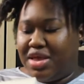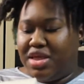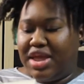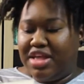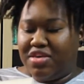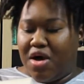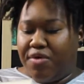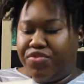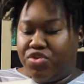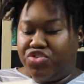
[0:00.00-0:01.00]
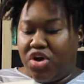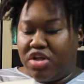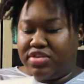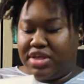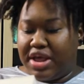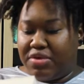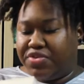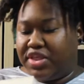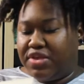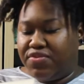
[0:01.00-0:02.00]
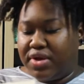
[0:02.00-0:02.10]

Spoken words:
Yet after a chance encounter, they